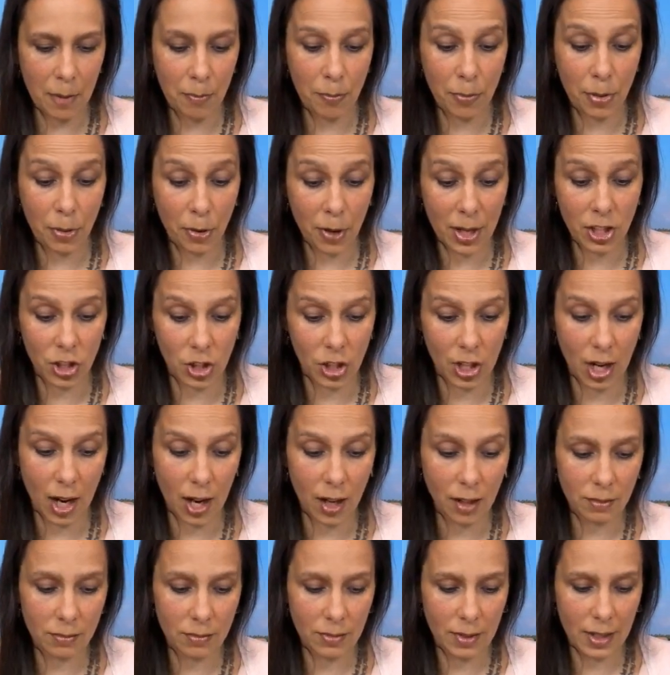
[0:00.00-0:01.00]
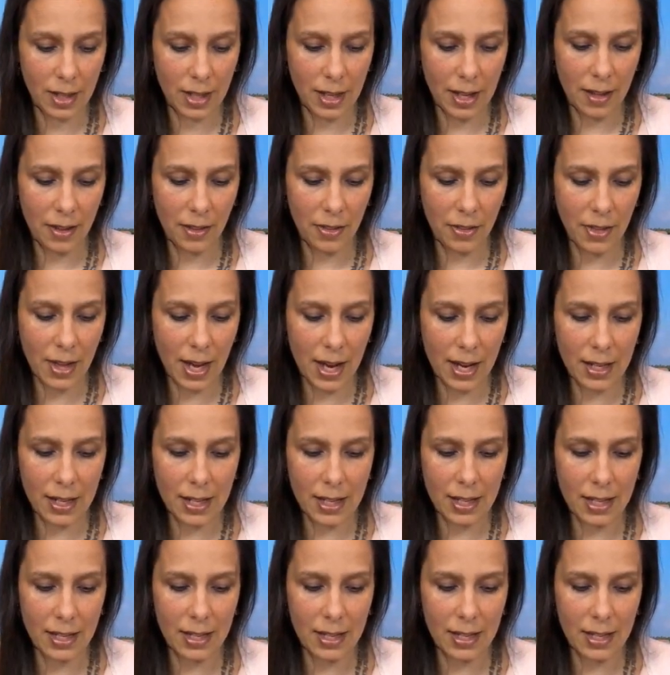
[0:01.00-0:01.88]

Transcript: pressure that